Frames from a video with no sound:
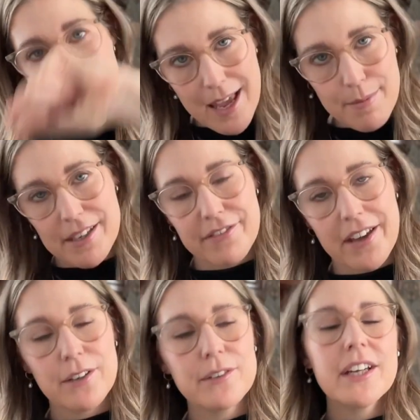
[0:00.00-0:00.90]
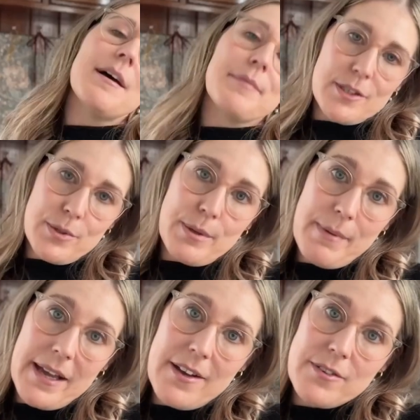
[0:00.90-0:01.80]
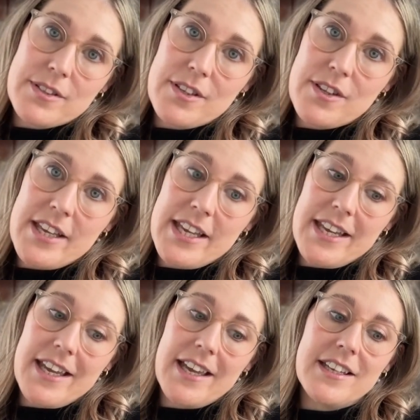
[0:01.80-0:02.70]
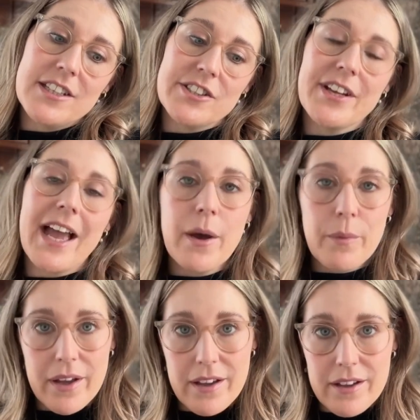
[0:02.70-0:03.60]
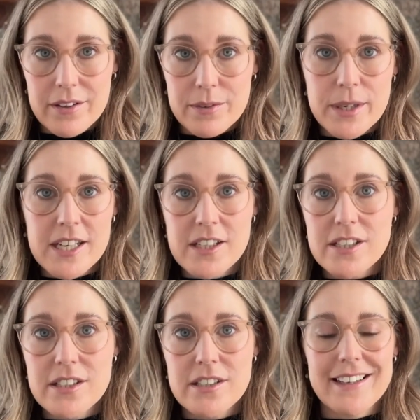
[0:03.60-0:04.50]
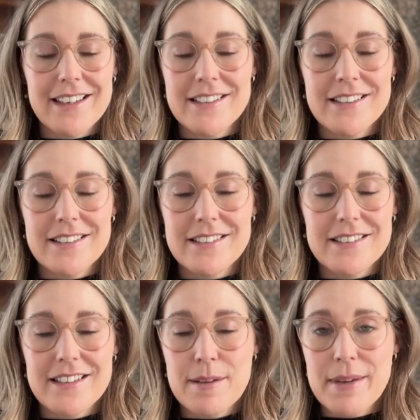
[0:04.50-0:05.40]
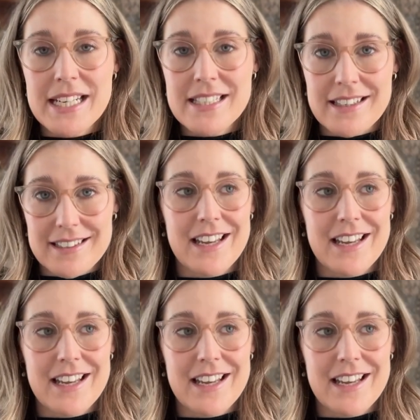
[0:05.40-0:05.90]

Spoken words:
epic fail, I'm going to talk about the shower, which is amazing.